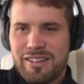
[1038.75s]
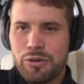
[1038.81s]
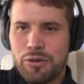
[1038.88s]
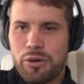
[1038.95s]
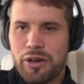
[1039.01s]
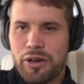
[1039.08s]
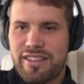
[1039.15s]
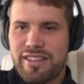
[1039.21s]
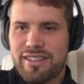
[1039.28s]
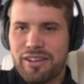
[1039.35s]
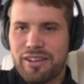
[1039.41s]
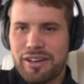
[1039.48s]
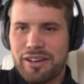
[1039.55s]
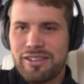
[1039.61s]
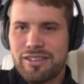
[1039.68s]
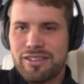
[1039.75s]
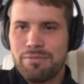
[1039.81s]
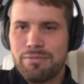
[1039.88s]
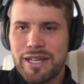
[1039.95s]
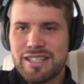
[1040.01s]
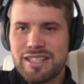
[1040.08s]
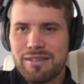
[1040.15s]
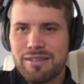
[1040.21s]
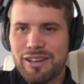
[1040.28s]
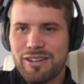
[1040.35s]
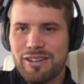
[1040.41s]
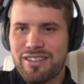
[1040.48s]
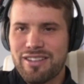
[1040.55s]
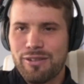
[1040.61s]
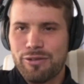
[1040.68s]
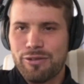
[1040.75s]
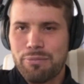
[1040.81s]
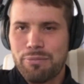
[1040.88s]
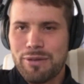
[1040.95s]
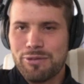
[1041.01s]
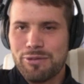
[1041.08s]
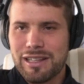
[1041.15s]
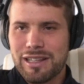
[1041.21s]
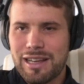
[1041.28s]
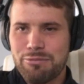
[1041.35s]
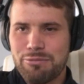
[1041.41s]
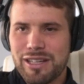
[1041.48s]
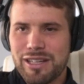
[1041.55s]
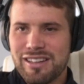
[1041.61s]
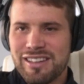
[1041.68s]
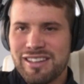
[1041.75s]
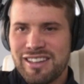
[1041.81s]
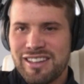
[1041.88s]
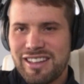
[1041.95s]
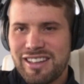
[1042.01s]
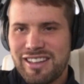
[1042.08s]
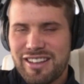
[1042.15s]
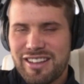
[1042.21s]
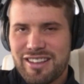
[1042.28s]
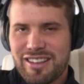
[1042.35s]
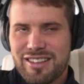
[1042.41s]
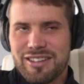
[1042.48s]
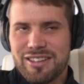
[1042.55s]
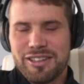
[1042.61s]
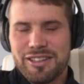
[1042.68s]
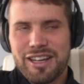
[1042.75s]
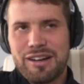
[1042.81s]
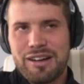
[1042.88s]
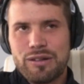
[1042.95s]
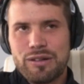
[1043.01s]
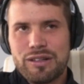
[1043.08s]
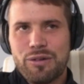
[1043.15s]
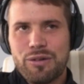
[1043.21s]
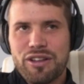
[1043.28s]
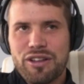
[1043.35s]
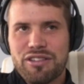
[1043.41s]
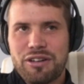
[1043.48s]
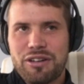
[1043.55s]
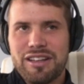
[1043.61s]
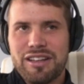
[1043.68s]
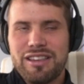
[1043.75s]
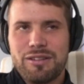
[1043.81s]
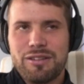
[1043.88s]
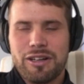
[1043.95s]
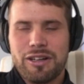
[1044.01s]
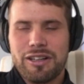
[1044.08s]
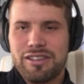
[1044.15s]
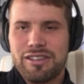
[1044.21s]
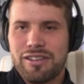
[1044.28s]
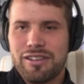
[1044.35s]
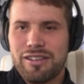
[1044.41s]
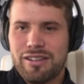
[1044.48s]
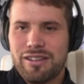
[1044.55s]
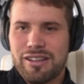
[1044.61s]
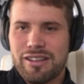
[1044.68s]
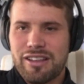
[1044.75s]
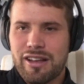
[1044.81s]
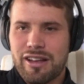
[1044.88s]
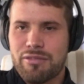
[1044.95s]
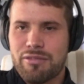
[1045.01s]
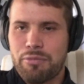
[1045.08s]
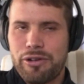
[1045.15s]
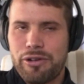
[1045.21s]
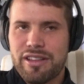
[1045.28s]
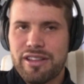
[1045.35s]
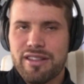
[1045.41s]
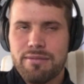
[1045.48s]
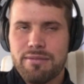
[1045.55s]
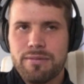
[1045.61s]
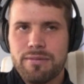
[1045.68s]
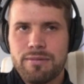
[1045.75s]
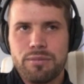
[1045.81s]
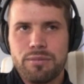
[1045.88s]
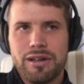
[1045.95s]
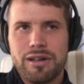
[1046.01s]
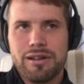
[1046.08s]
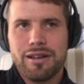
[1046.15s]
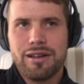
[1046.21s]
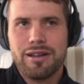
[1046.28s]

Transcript: your head starting beating because of the people clapping. So yeah, that was quite an experience. But